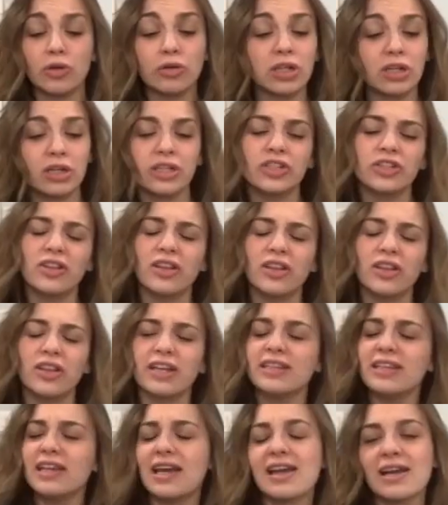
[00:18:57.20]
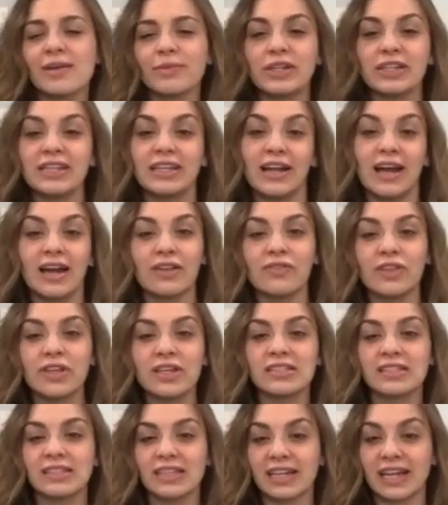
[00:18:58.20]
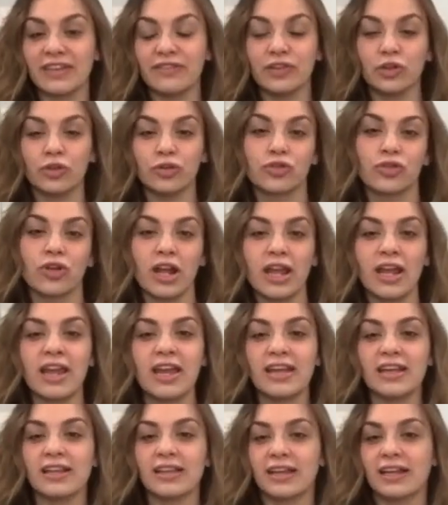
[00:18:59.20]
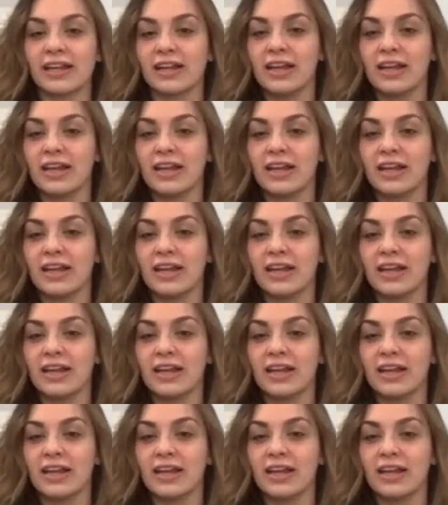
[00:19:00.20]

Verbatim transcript: good, you're like, yeah, I'm gonna get out of this, like I feel great, like